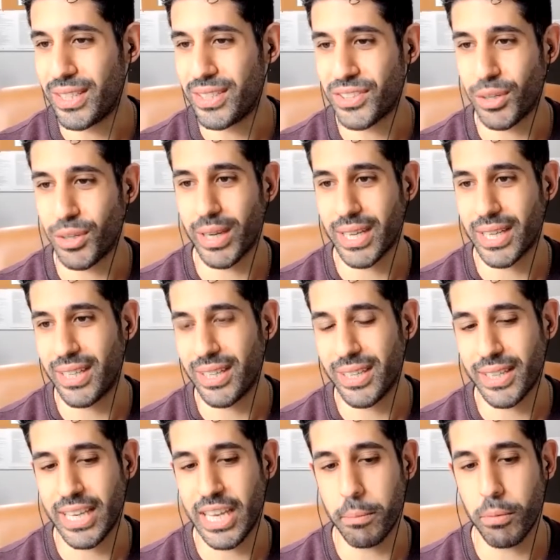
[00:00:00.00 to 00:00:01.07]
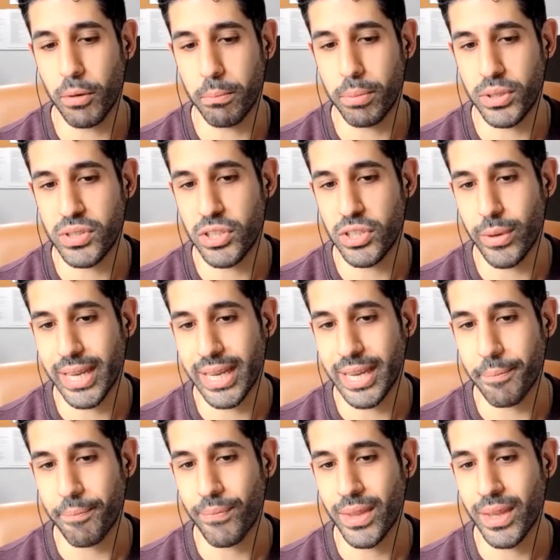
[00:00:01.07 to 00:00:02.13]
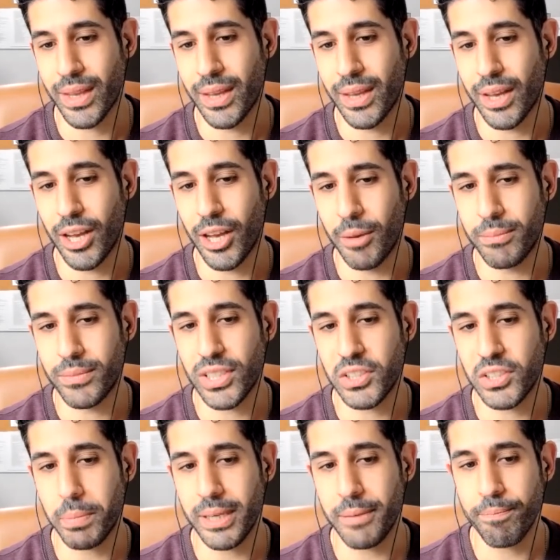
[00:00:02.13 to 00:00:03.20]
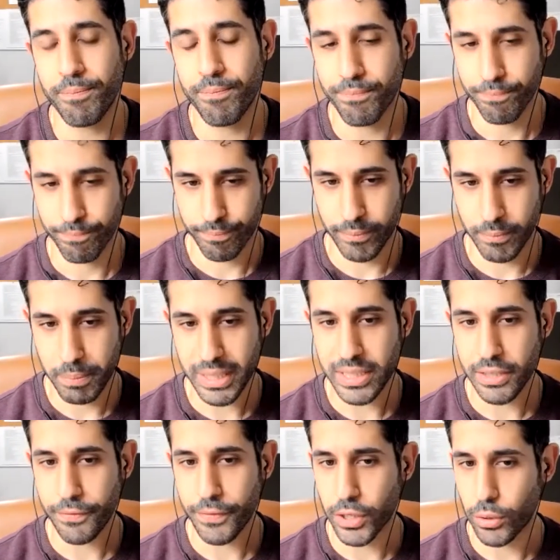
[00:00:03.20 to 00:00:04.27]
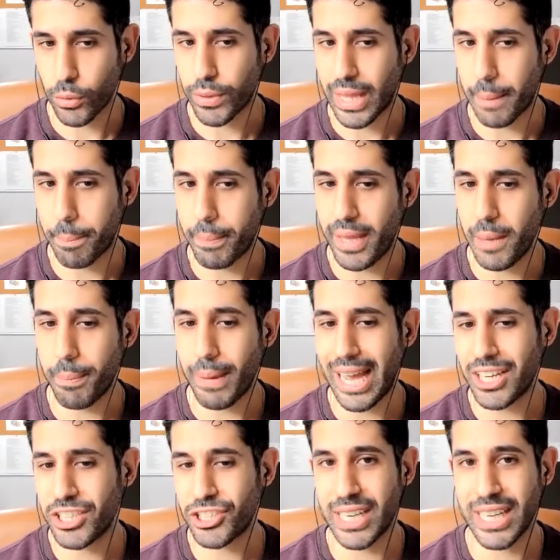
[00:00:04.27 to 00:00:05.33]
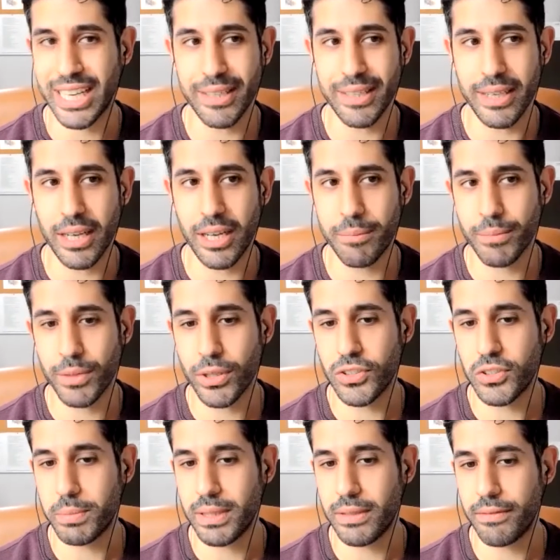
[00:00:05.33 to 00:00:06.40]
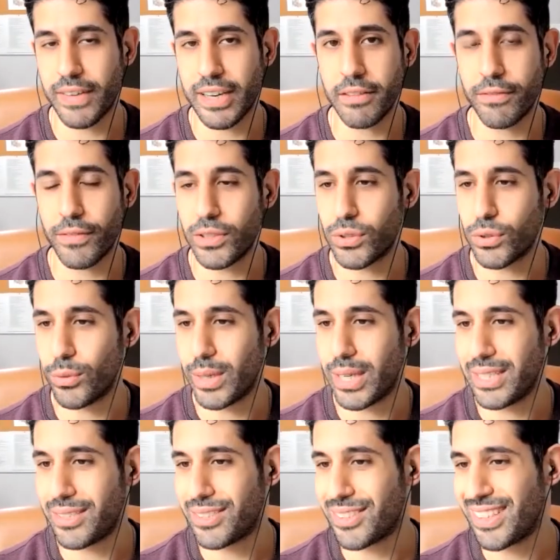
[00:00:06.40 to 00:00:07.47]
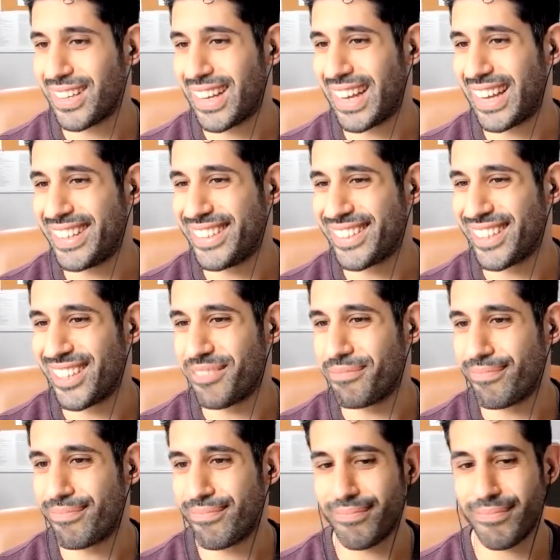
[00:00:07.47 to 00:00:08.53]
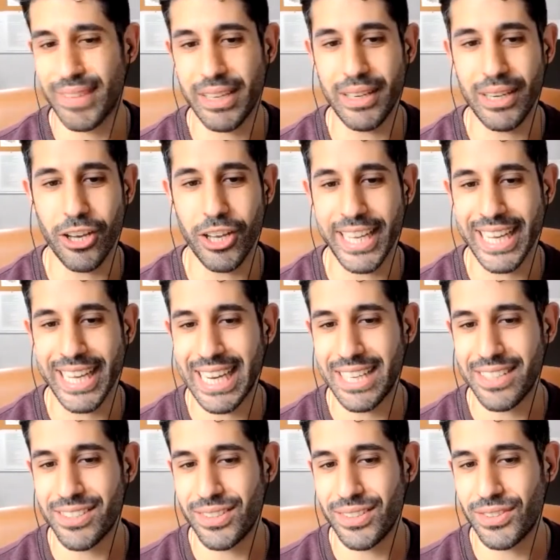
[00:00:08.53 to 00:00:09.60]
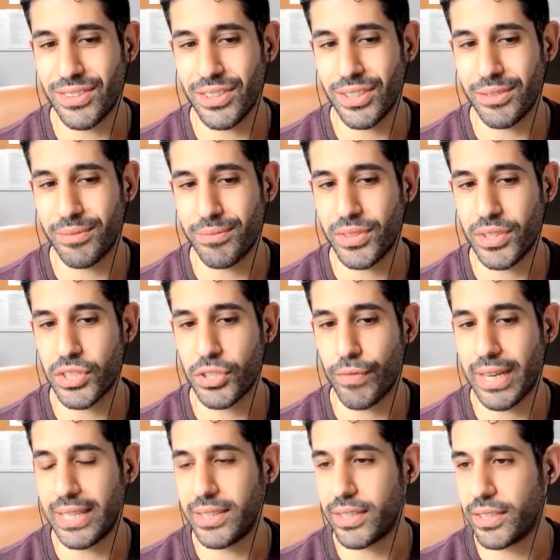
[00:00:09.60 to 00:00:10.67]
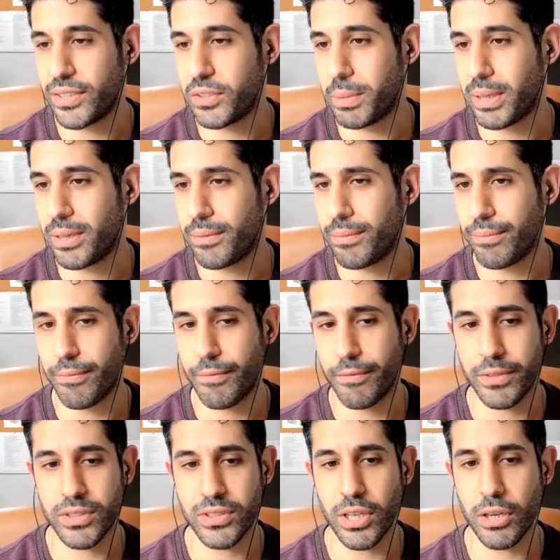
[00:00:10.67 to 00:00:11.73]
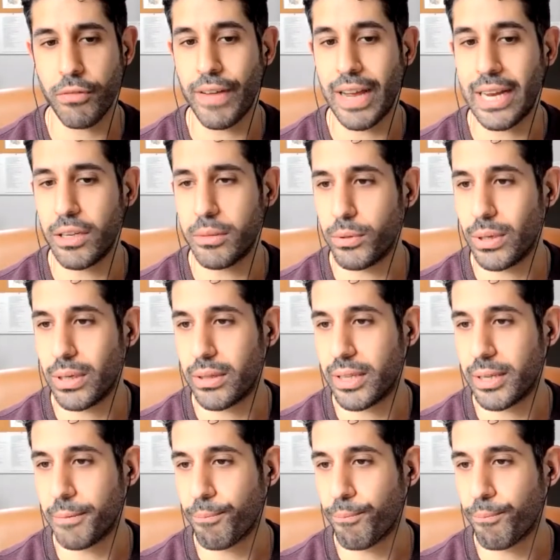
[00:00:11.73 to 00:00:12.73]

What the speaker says: And so we're going to keep on pursuing it. So it's been difficult, that bit, but actually God's been faithful as always. And in learning a lesson to surrender has been so valuable, I think.